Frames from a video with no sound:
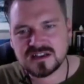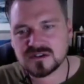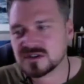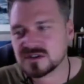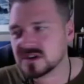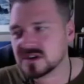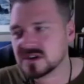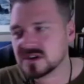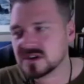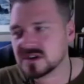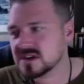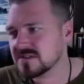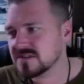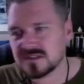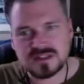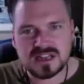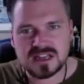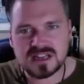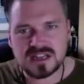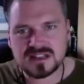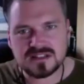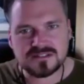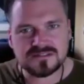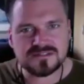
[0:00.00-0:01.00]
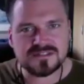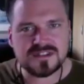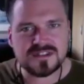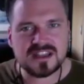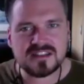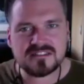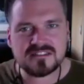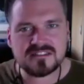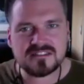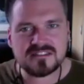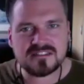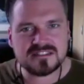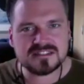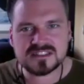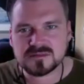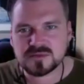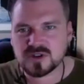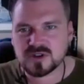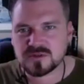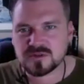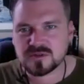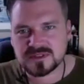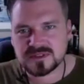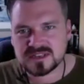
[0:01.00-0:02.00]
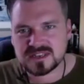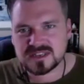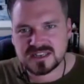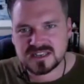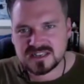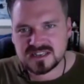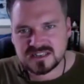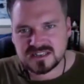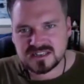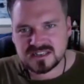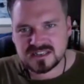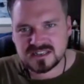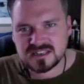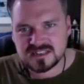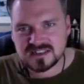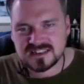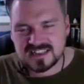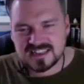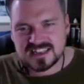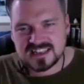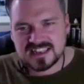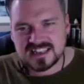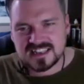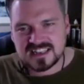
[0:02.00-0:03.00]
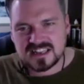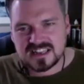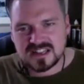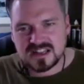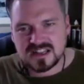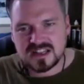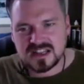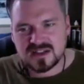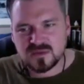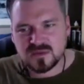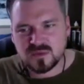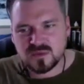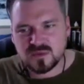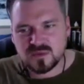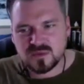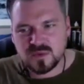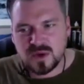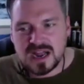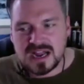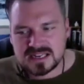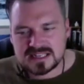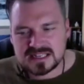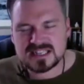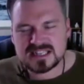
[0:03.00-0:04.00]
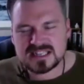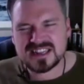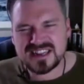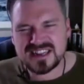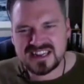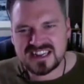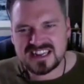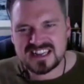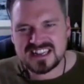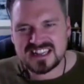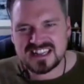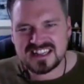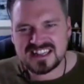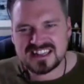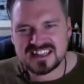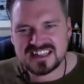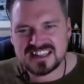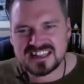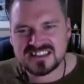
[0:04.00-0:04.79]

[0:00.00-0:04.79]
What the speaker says: or even like the fairies at the bottom of the garden, like why are they there?